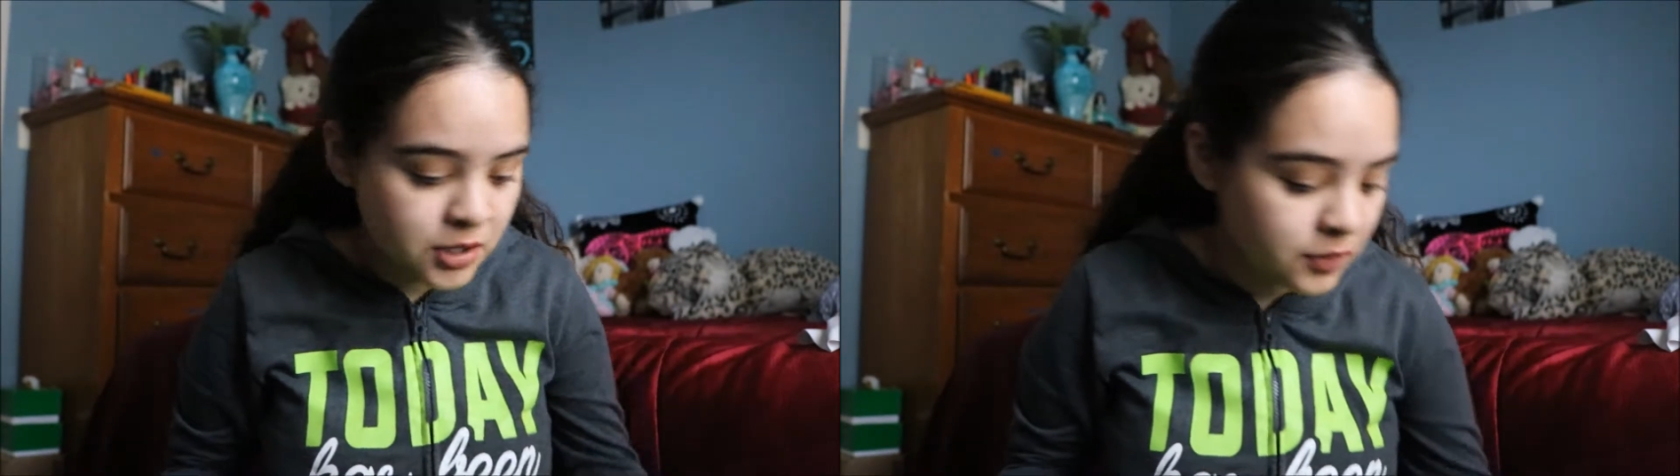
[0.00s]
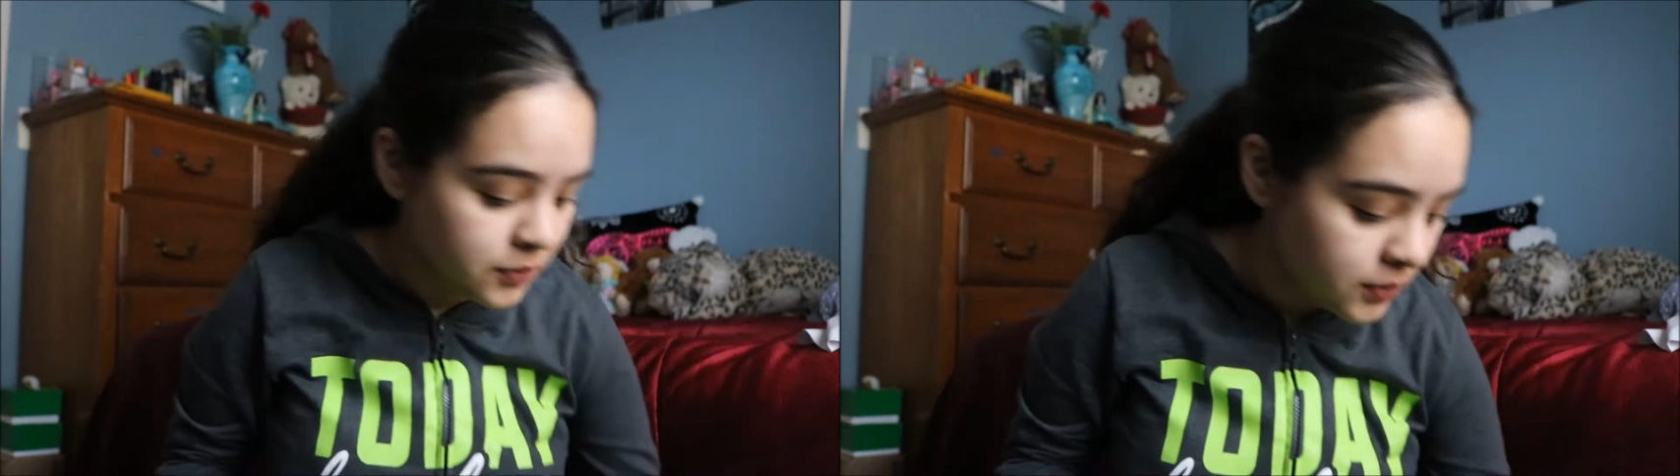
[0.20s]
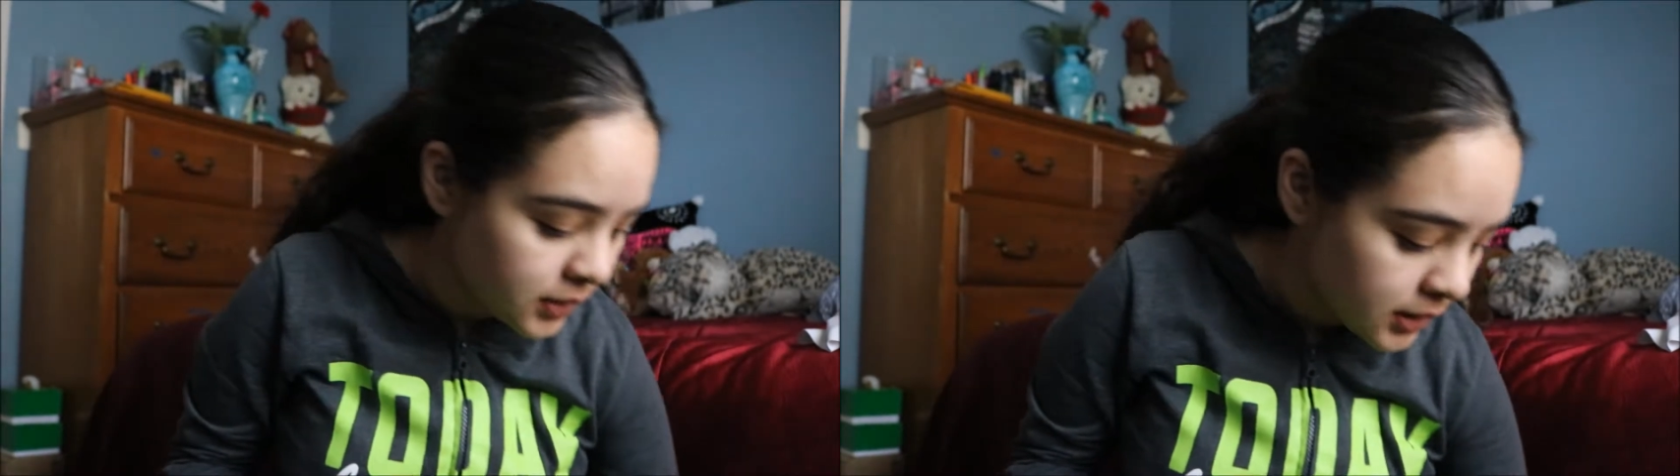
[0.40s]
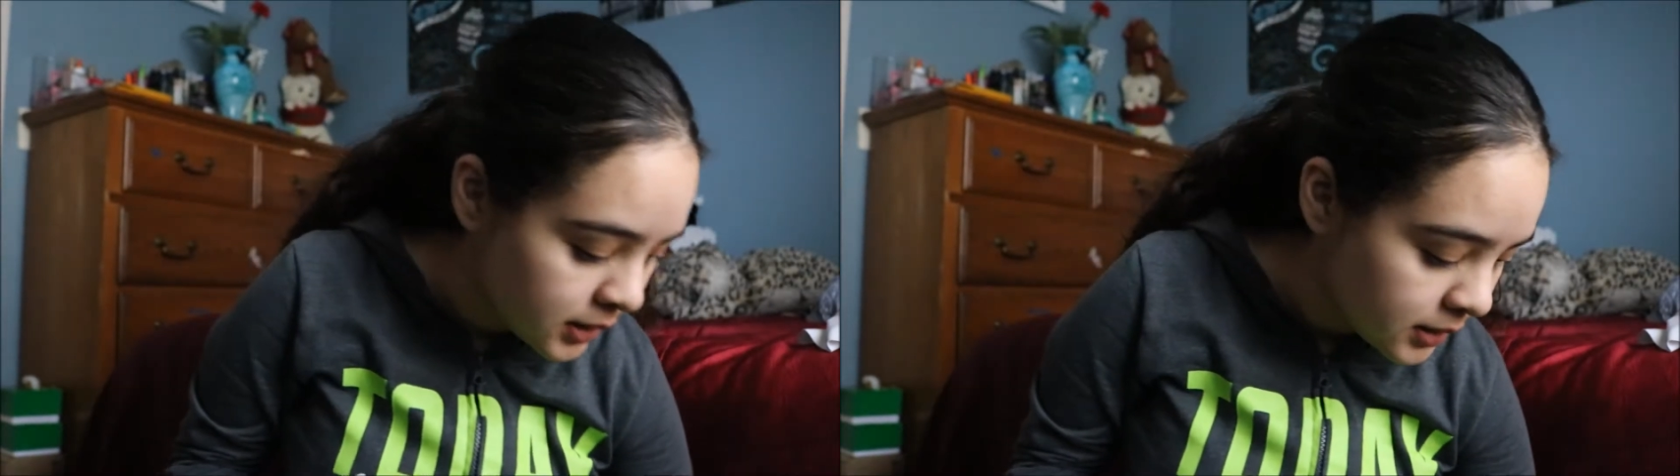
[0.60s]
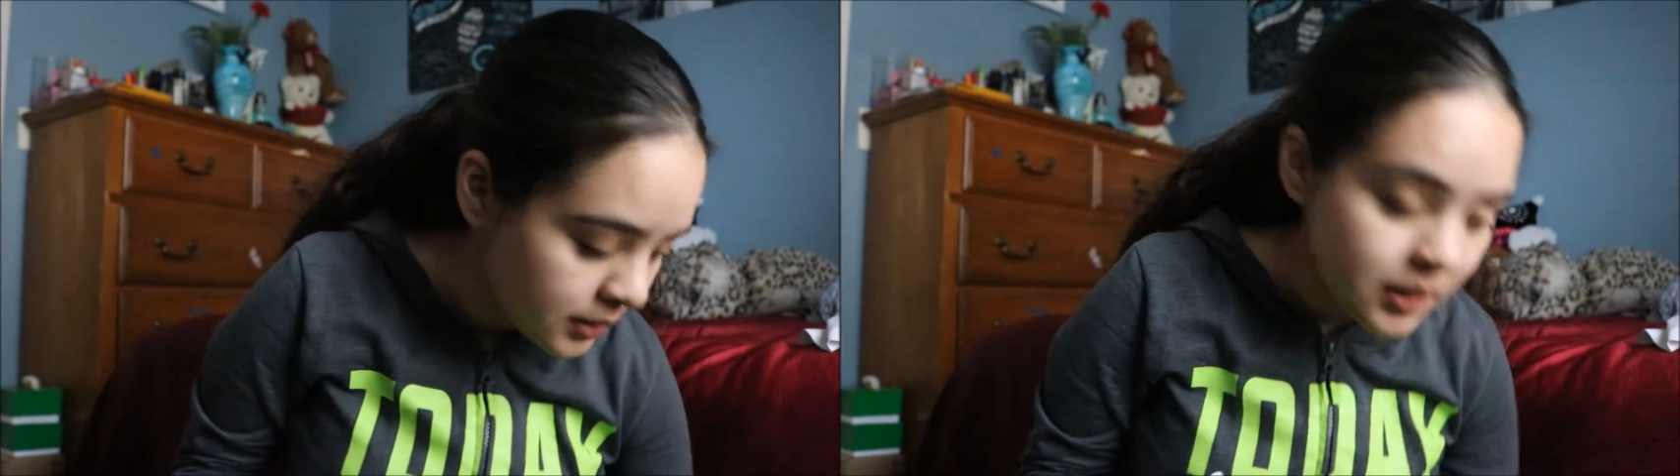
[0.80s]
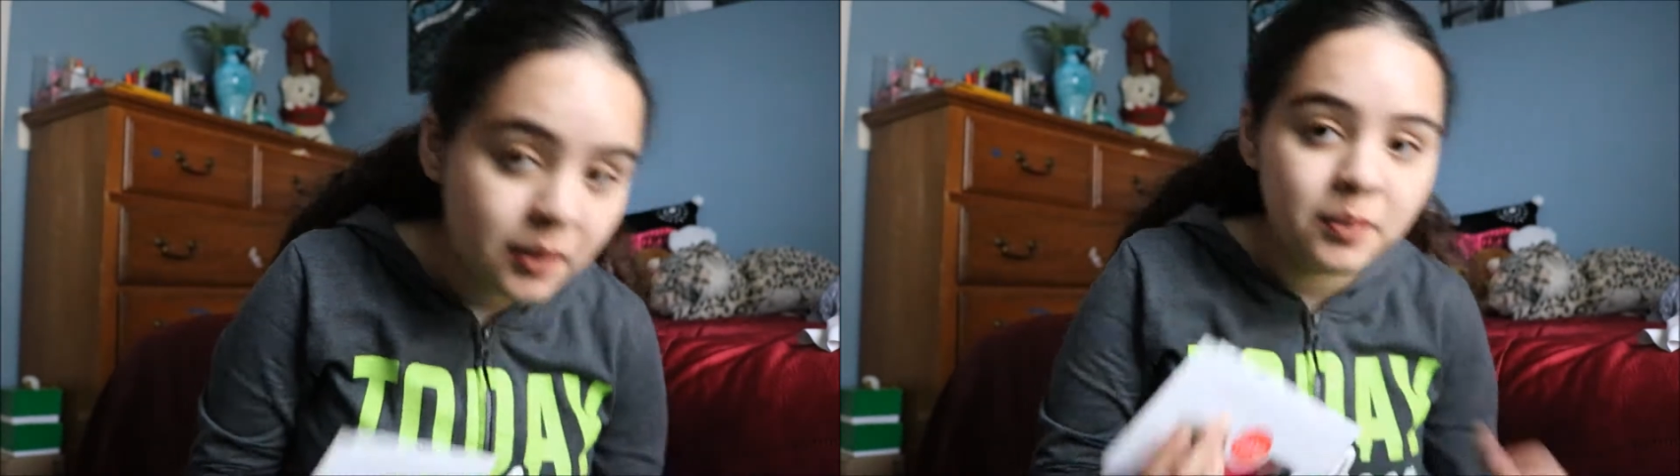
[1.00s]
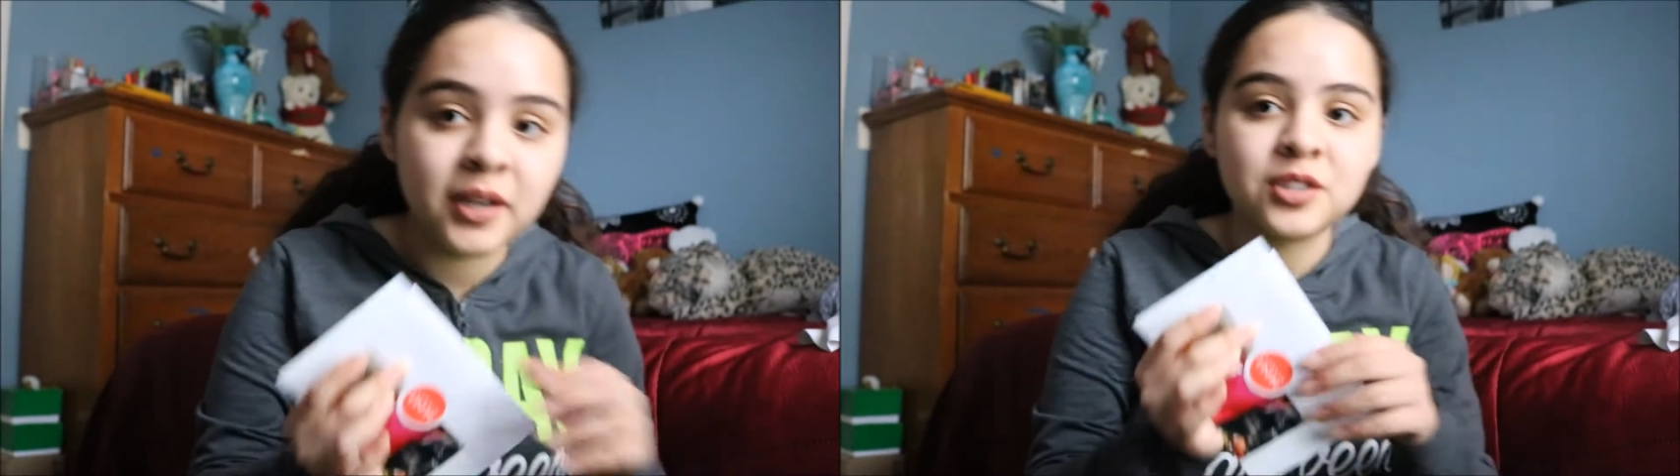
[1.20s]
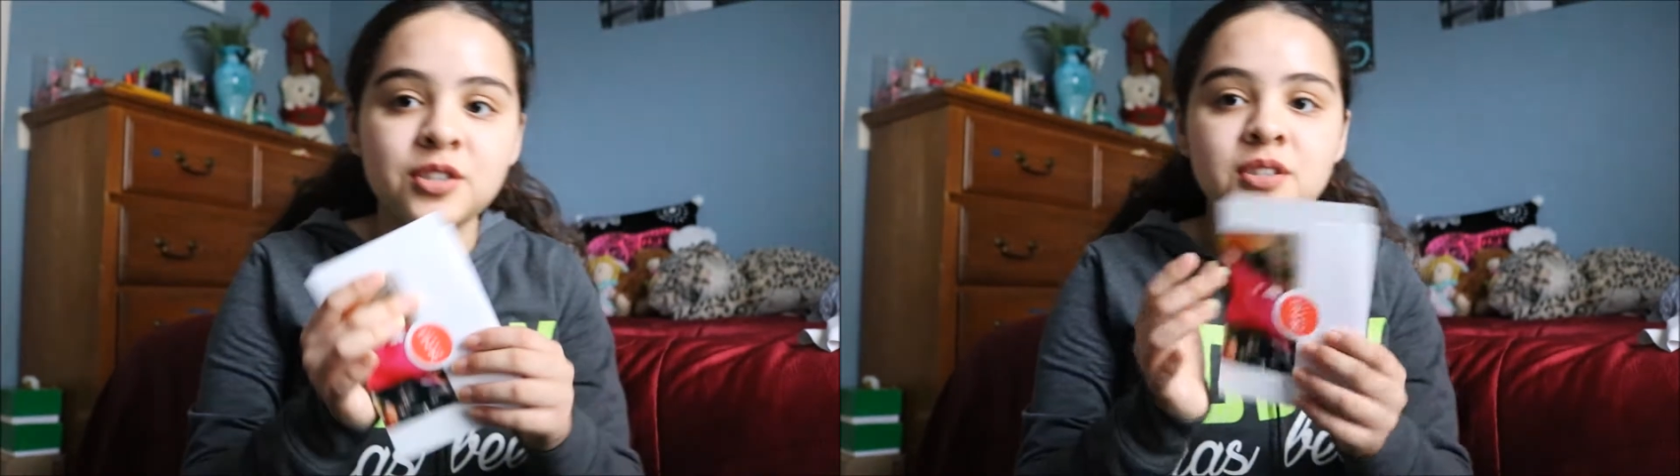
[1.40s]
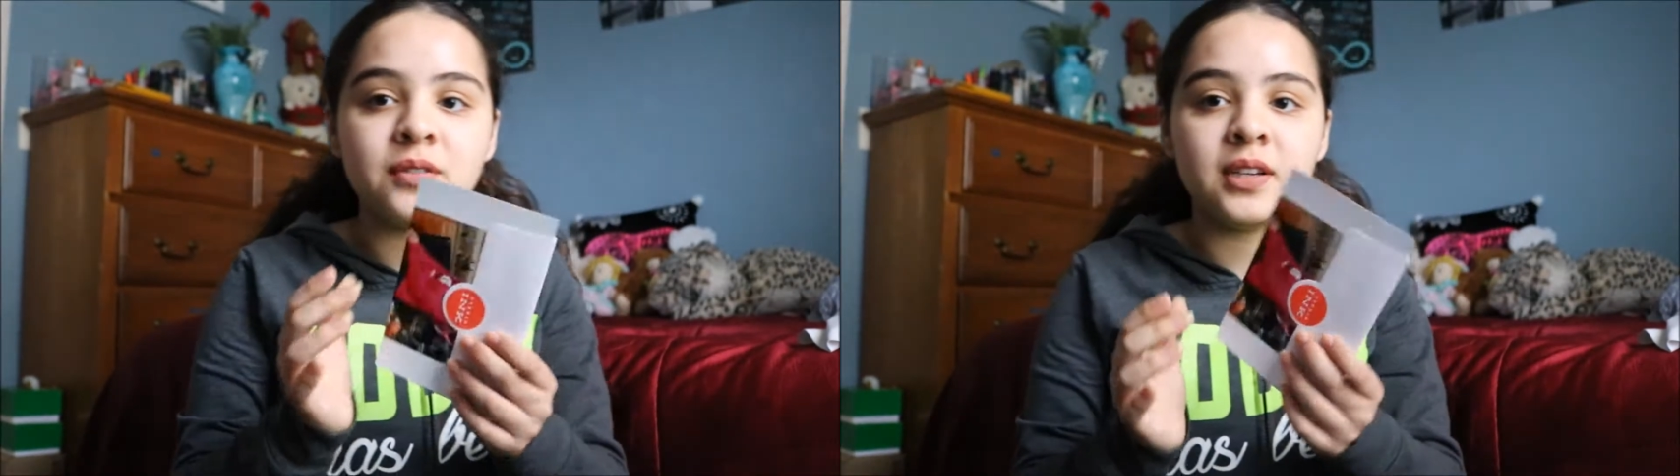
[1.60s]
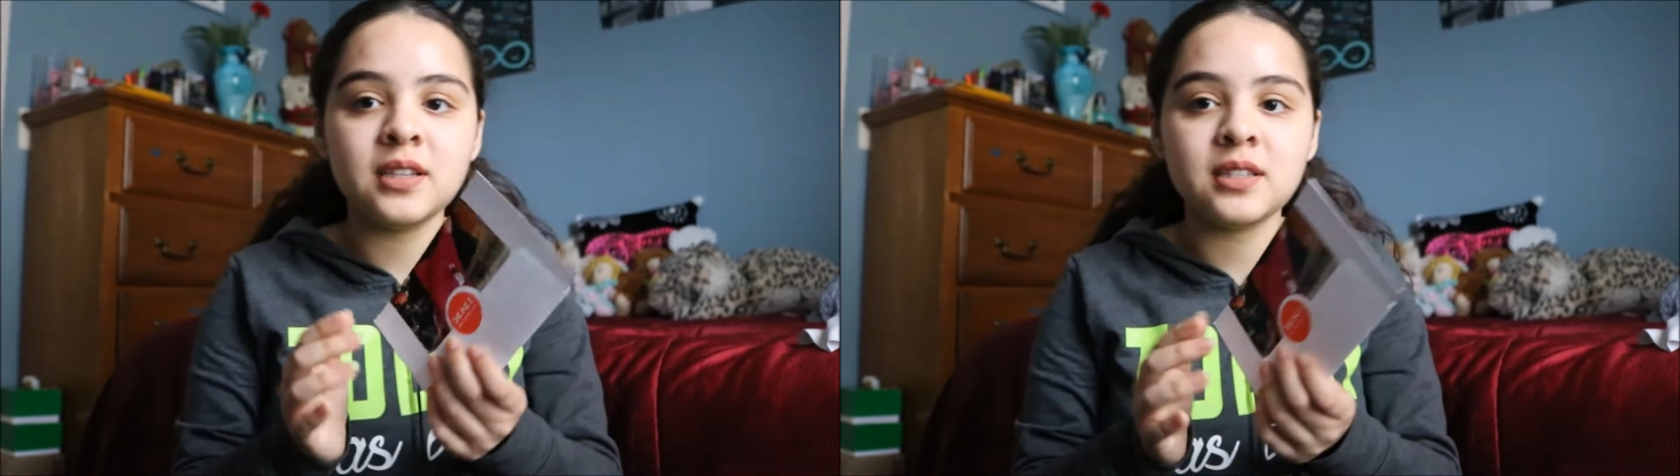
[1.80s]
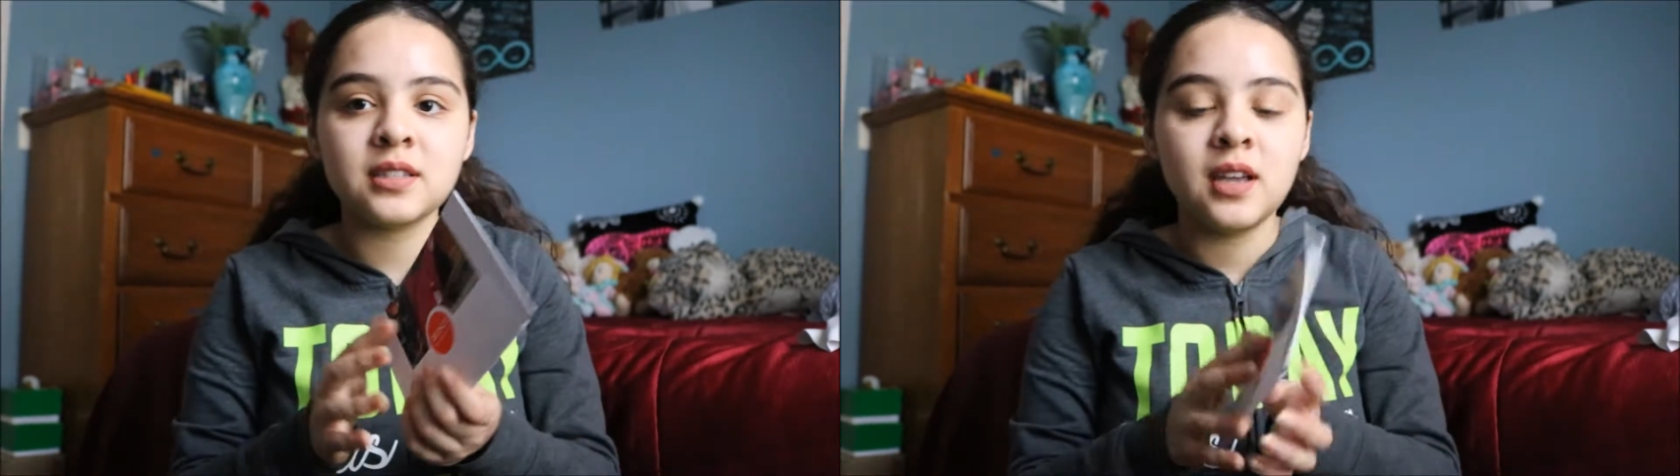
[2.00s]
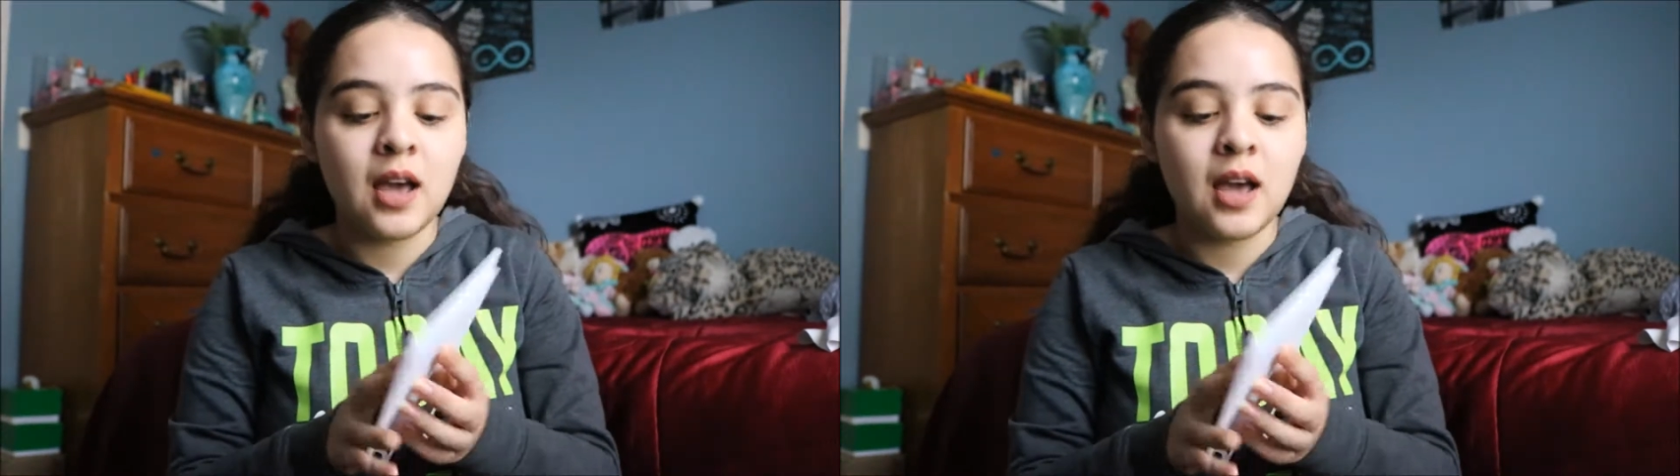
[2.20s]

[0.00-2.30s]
of pictures of us.